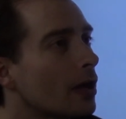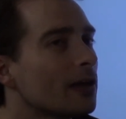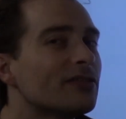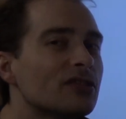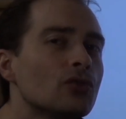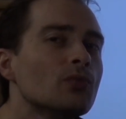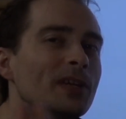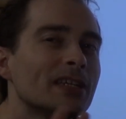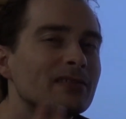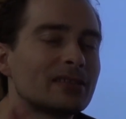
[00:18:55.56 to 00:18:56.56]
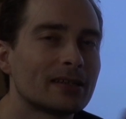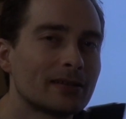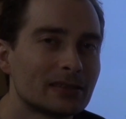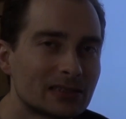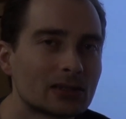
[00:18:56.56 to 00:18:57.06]
assuming
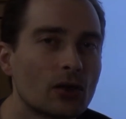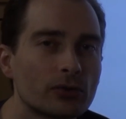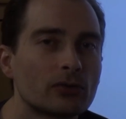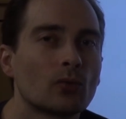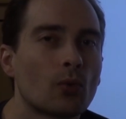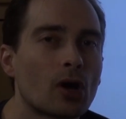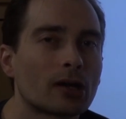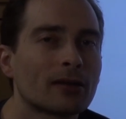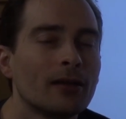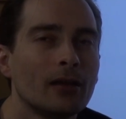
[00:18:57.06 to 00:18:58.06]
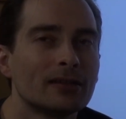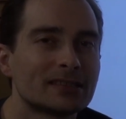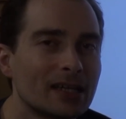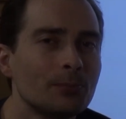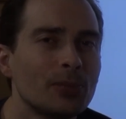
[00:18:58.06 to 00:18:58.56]
that it's going to work,
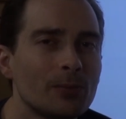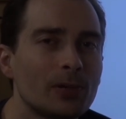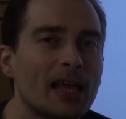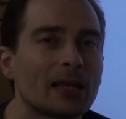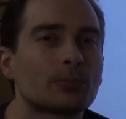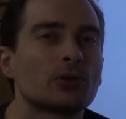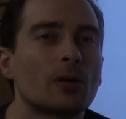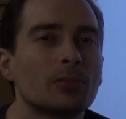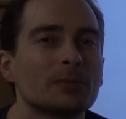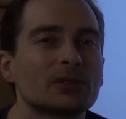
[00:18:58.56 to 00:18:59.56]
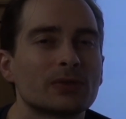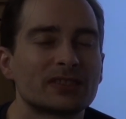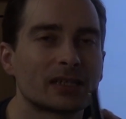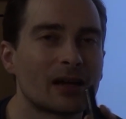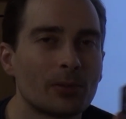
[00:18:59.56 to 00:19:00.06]
some people had problems
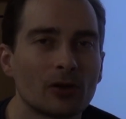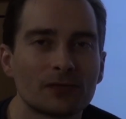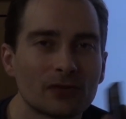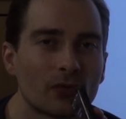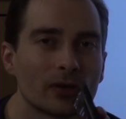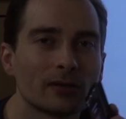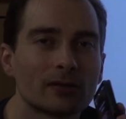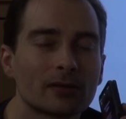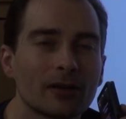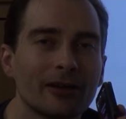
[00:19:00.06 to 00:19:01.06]
with a couple of different